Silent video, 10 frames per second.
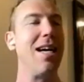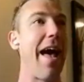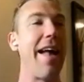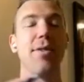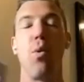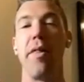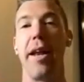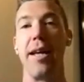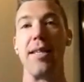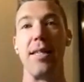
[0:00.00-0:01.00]
That is
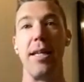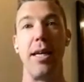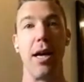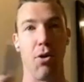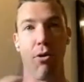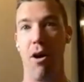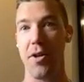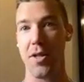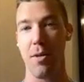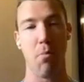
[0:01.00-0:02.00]
one that I see
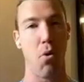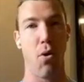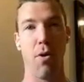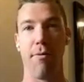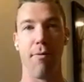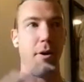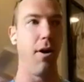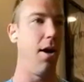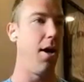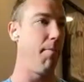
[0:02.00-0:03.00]
across the board
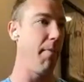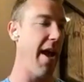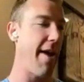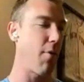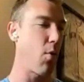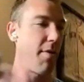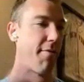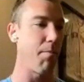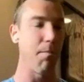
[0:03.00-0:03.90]
from everyone,